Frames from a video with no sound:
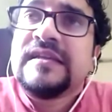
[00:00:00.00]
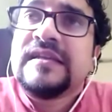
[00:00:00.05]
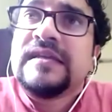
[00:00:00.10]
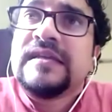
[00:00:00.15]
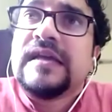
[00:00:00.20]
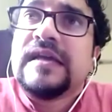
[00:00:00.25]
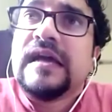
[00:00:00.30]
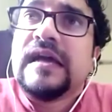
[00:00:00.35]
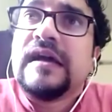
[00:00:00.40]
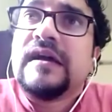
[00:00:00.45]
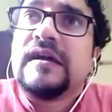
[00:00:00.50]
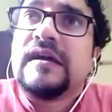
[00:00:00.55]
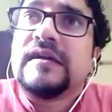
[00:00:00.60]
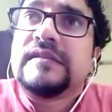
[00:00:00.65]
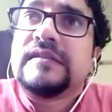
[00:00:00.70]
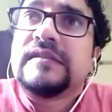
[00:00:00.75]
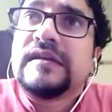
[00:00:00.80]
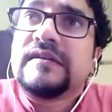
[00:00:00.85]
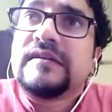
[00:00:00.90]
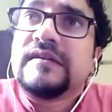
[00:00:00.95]

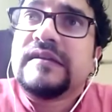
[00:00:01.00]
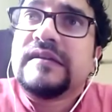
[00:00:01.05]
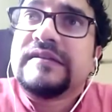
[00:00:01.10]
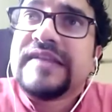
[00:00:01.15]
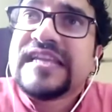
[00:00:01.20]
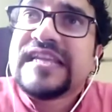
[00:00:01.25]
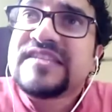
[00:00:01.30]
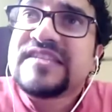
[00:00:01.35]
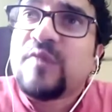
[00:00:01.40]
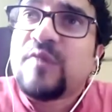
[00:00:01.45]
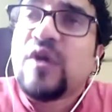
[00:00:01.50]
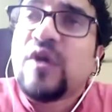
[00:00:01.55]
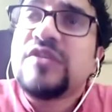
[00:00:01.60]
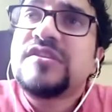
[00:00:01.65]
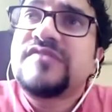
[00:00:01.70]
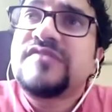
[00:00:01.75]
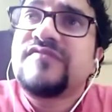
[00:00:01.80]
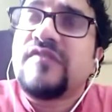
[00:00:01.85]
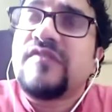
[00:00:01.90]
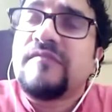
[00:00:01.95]
the
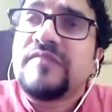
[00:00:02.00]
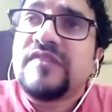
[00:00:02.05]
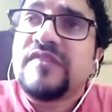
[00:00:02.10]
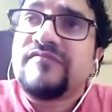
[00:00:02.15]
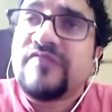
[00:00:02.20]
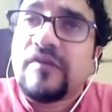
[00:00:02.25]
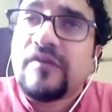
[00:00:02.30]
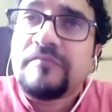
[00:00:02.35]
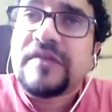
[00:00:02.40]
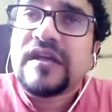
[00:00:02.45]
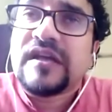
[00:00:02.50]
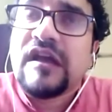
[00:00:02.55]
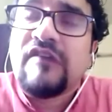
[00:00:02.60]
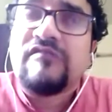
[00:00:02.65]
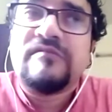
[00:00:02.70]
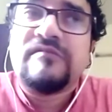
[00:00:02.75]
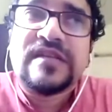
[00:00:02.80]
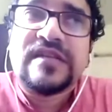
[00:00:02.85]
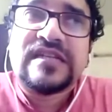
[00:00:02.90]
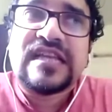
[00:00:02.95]
response from the
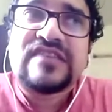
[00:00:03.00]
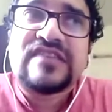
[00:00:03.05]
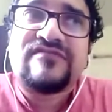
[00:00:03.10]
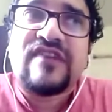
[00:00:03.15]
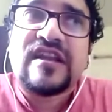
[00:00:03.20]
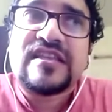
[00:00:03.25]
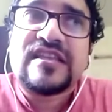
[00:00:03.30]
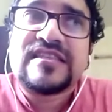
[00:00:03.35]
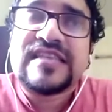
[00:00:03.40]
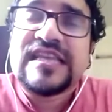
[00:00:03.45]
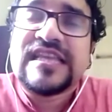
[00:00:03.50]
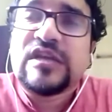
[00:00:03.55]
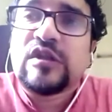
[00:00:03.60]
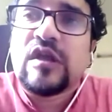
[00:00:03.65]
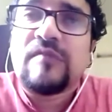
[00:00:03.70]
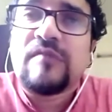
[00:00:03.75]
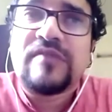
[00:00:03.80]
government as far as the economic